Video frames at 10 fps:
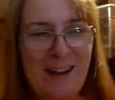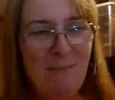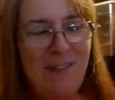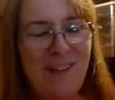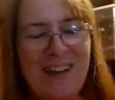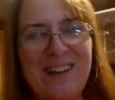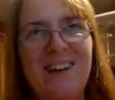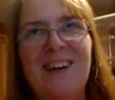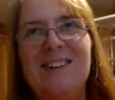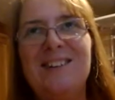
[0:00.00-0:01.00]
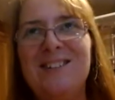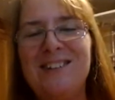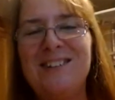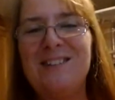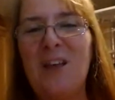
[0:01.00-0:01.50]
I'm like,
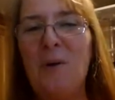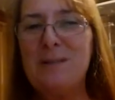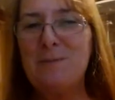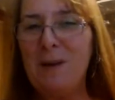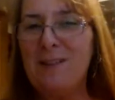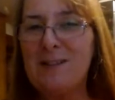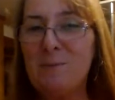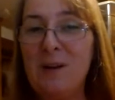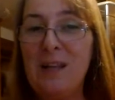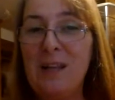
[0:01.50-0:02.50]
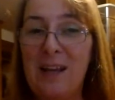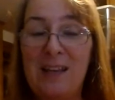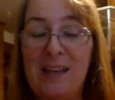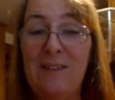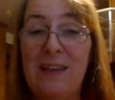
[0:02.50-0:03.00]
geez, we spend this money and I
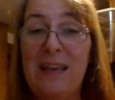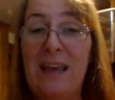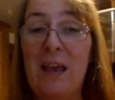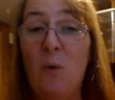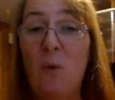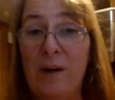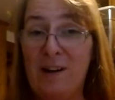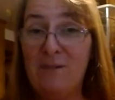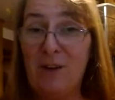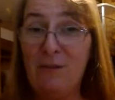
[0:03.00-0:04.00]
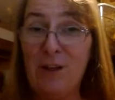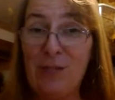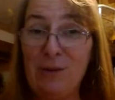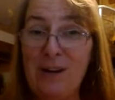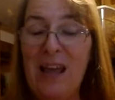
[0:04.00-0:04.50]
can only get one out of every
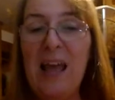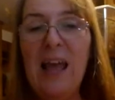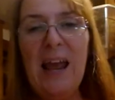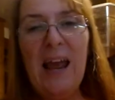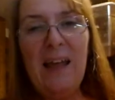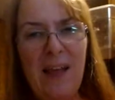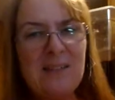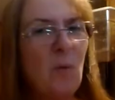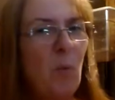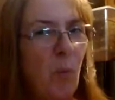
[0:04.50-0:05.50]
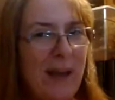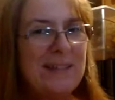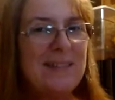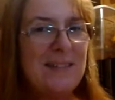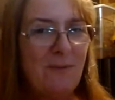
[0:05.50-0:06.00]
three, and that's a
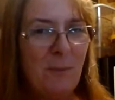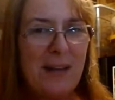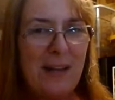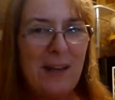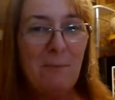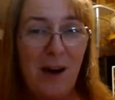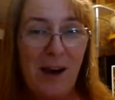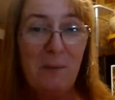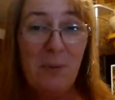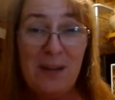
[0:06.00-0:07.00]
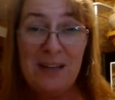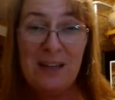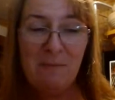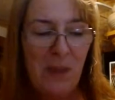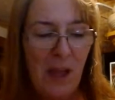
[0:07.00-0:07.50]
waste of money, in my
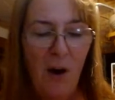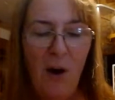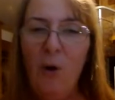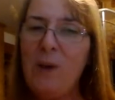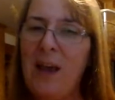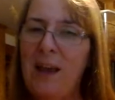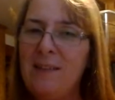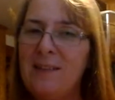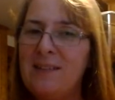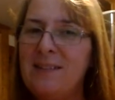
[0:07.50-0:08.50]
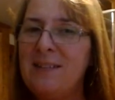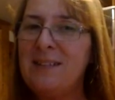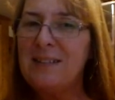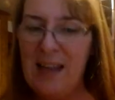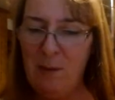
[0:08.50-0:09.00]
opinion. Okay, this isn't
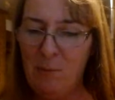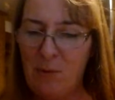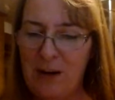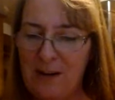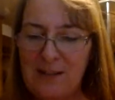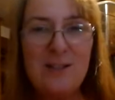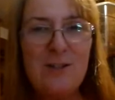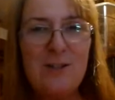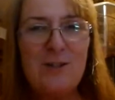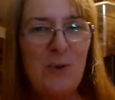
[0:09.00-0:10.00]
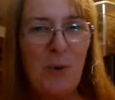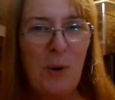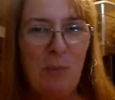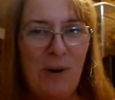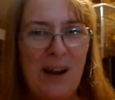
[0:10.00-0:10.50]
a name brand, this is a store
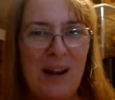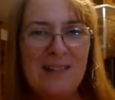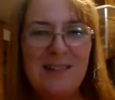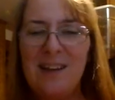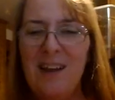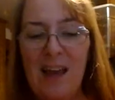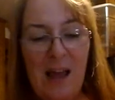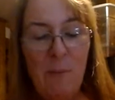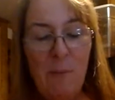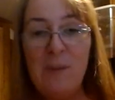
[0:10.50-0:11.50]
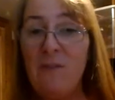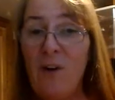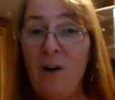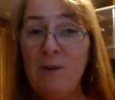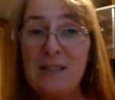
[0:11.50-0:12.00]
brand but they've
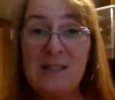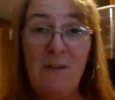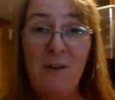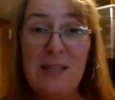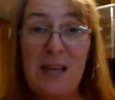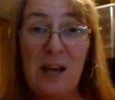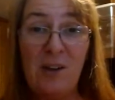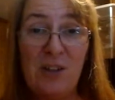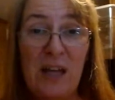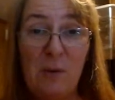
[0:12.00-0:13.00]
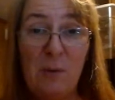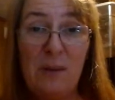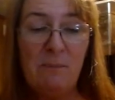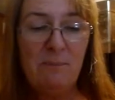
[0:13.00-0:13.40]
always I've always had good luck with them.